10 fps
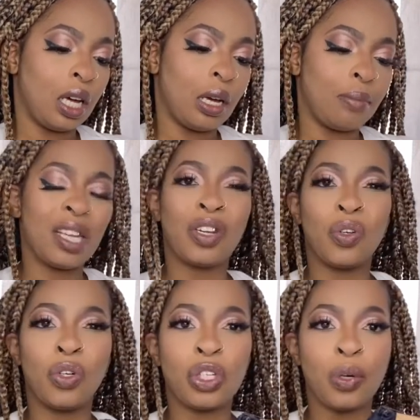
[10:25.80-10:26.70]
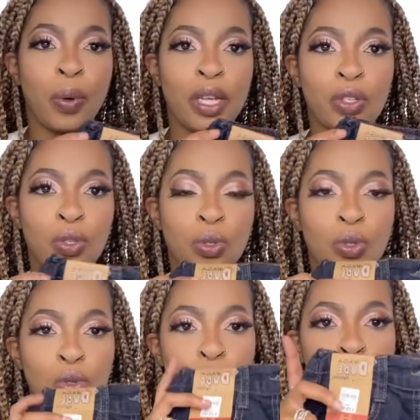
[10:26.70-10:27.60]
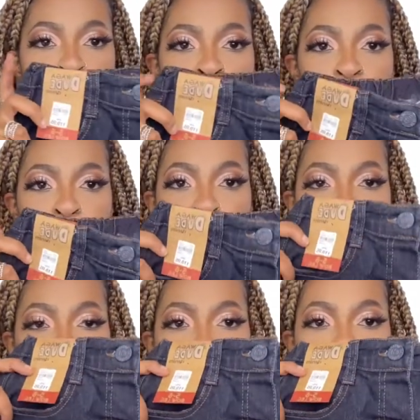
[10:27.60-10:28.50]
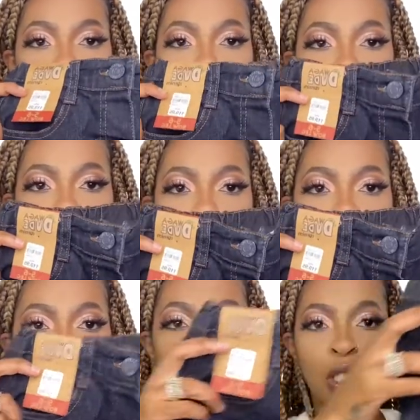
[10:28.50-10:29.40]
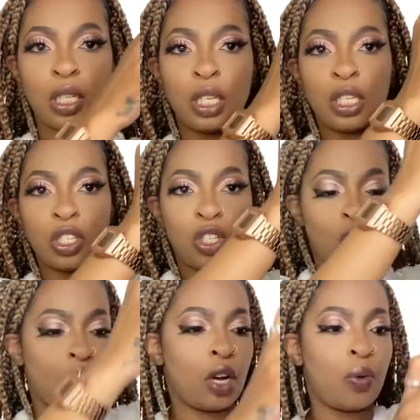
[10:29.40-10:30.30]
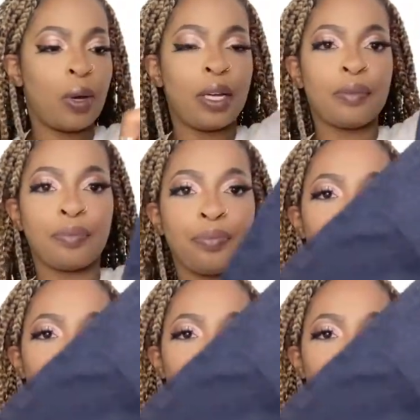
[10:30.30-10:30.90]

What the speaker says: that he usually wears to school when it's cold. So I got this darker one.